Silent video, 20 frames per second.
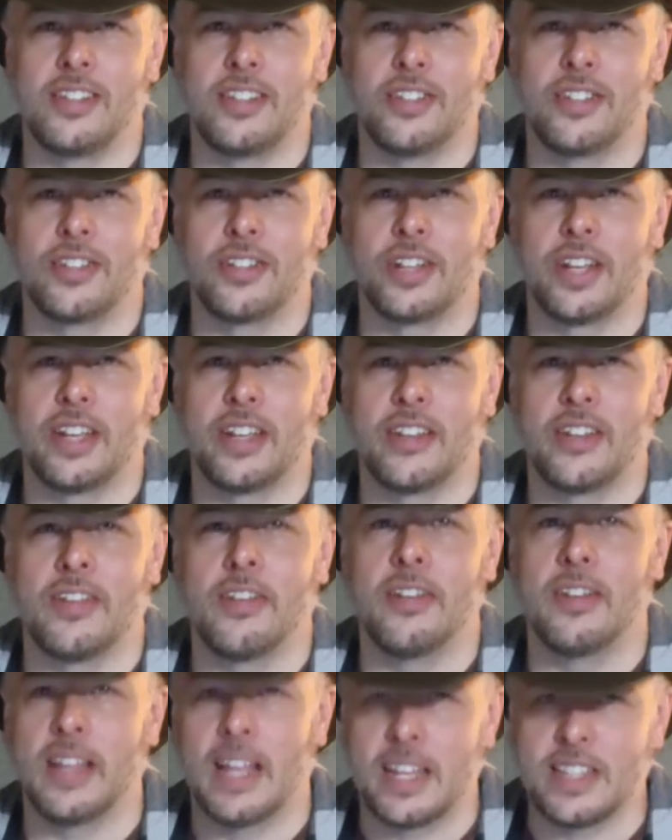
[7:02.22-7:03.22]
you're
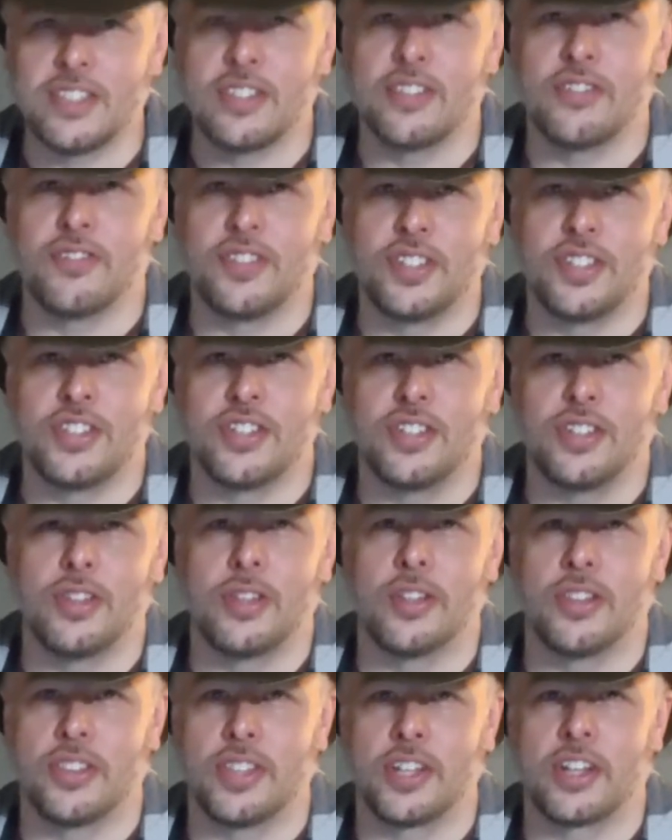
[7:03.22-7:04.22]
getting less efficient
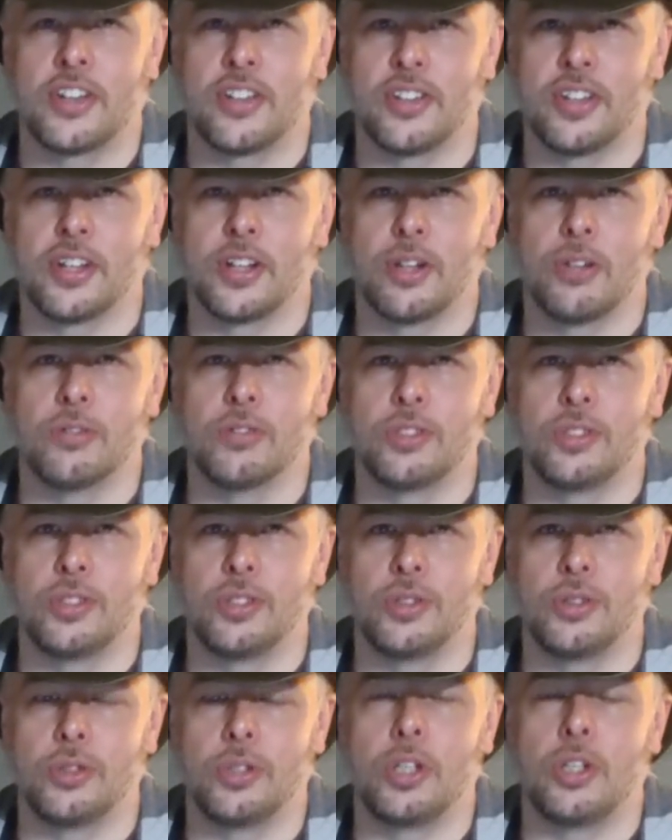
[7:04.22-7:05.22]
the thicker it goes
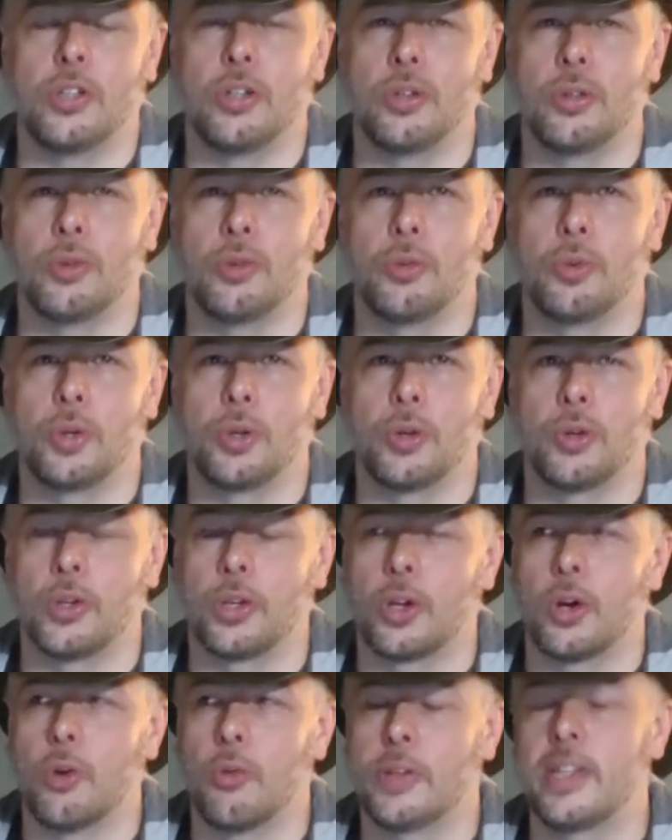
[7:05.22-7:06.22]
too. You know, we're going
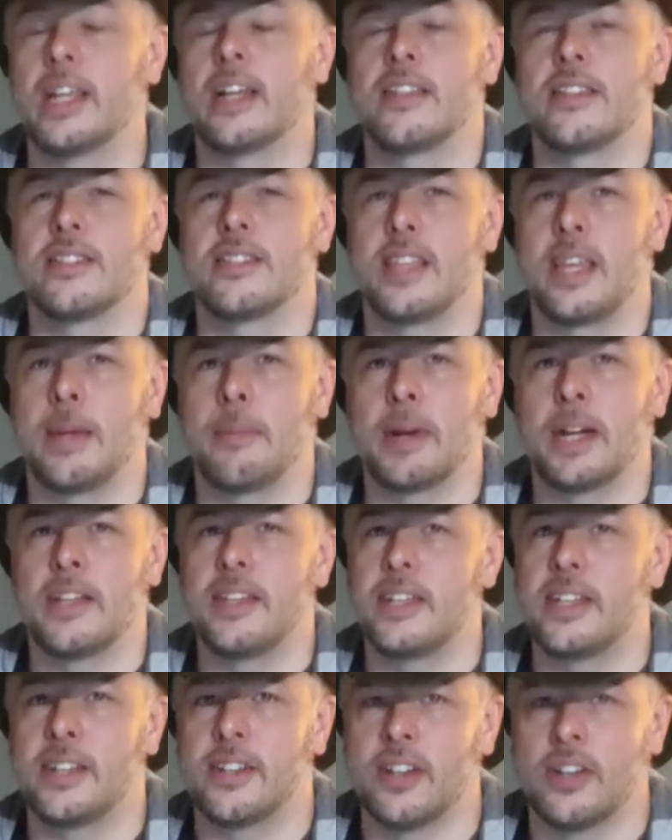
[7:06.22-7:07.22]
to go with that same
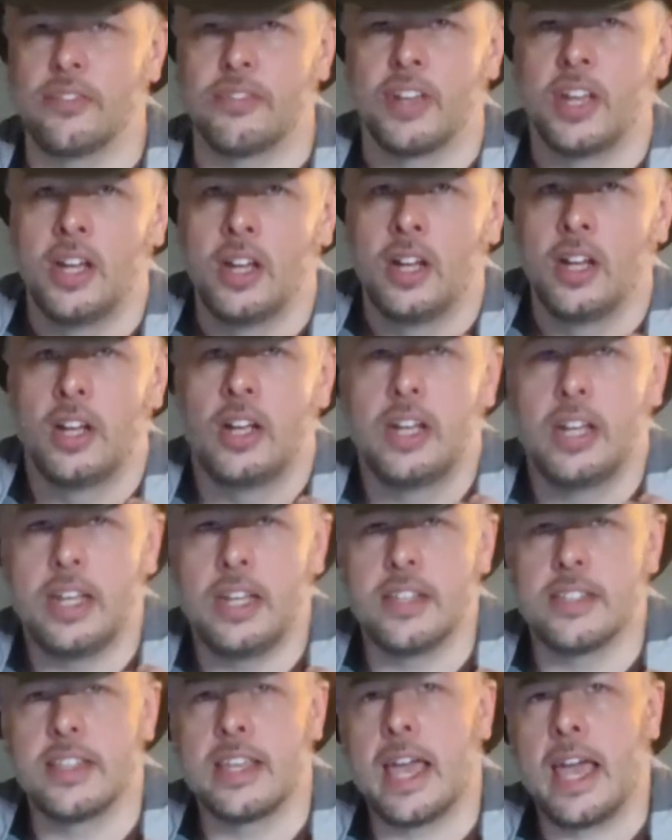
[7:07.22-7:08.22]
idea of,
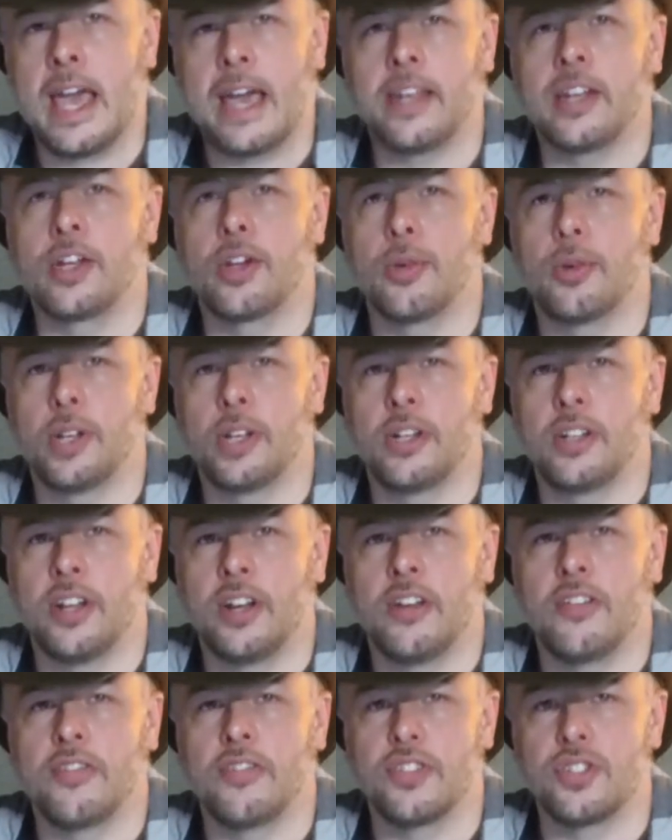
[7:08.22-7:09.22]
is it adequate
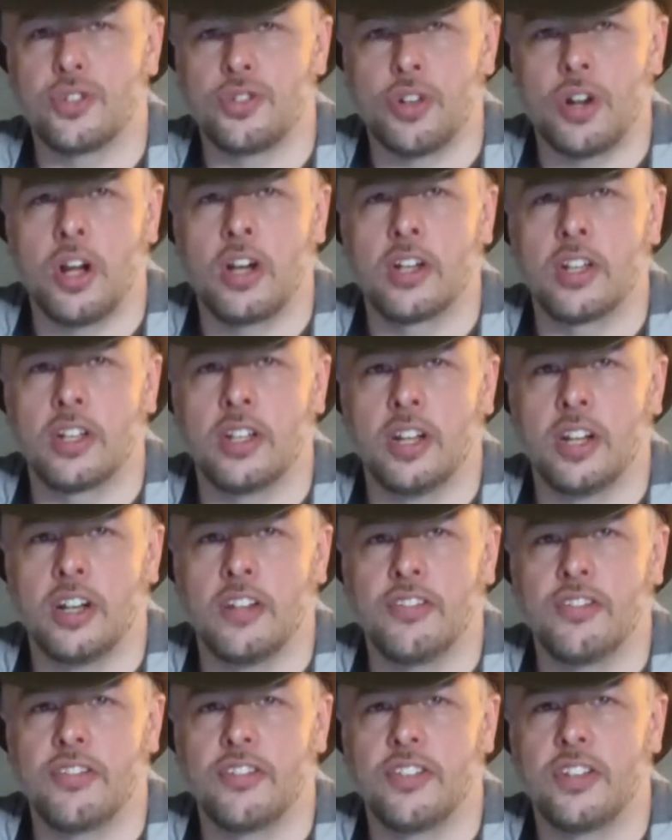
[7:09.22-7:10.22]
enough, strong
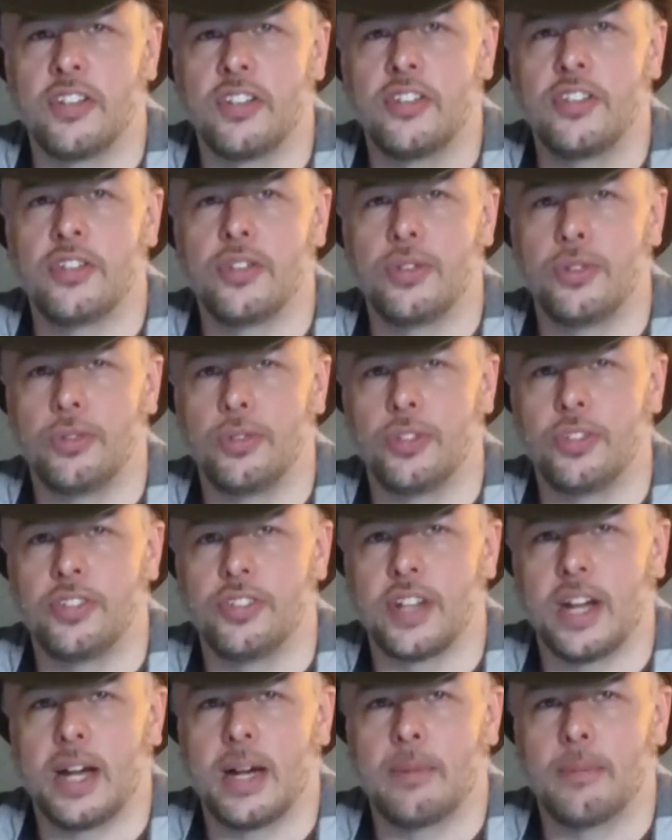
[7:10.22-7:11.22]
enough to do the
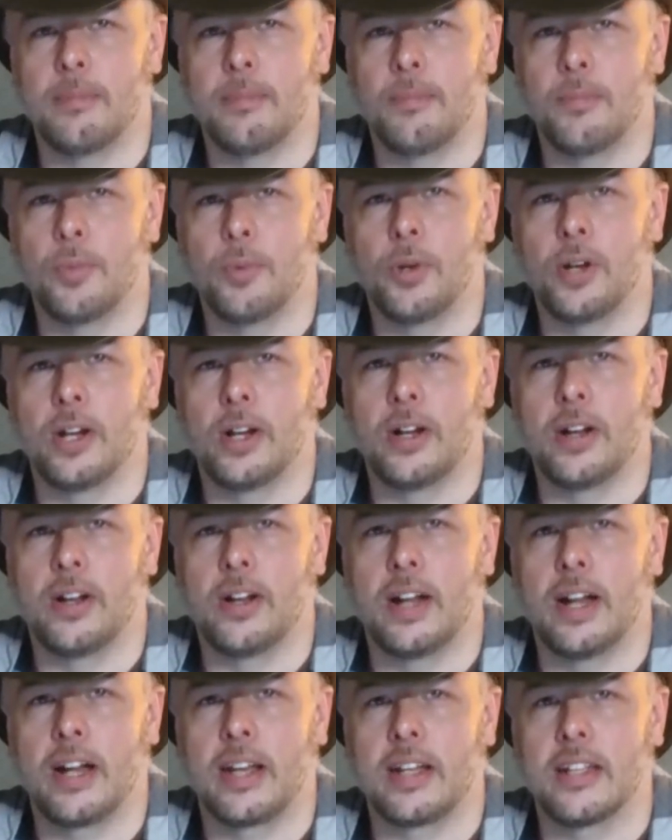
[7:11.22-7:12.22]
job where
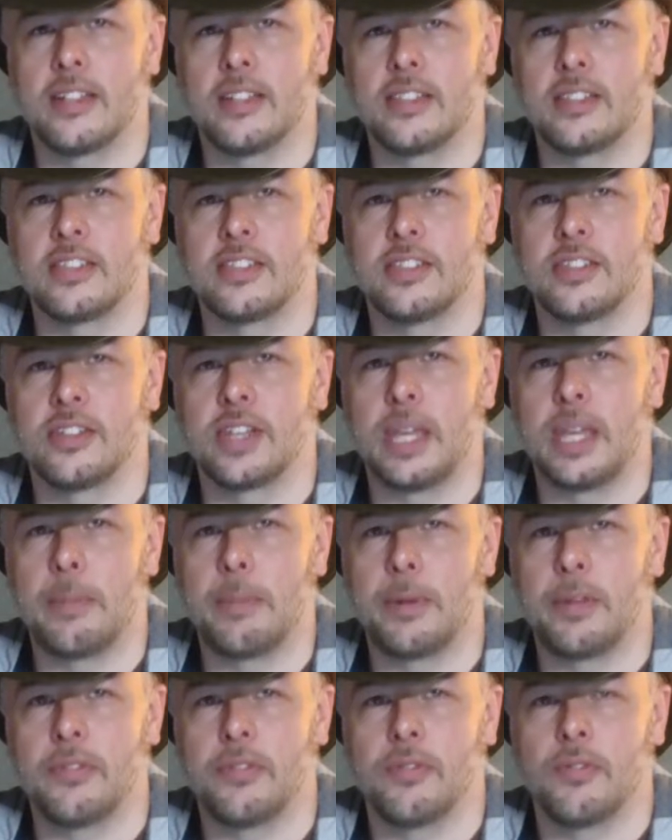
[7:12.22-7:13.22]
I can still
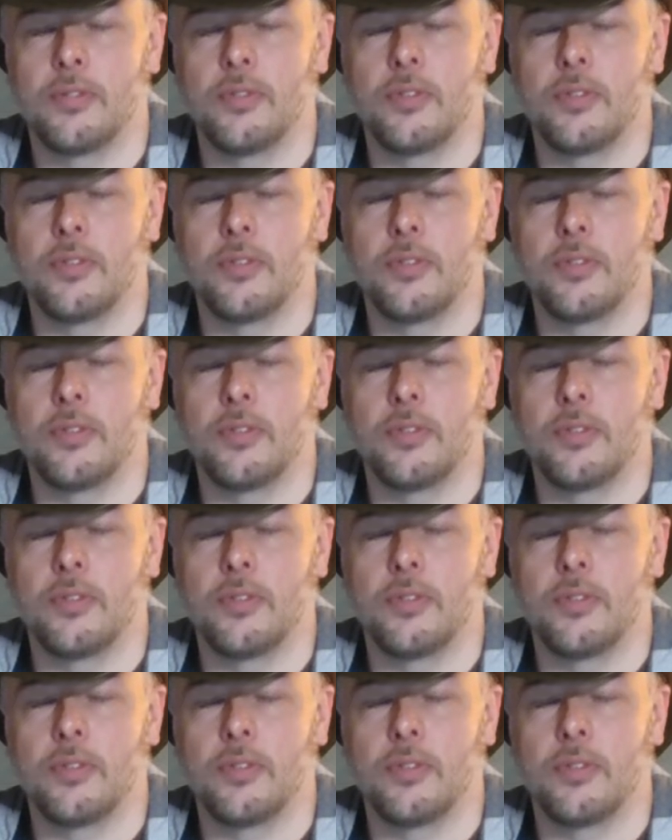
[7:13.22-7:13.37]
keep it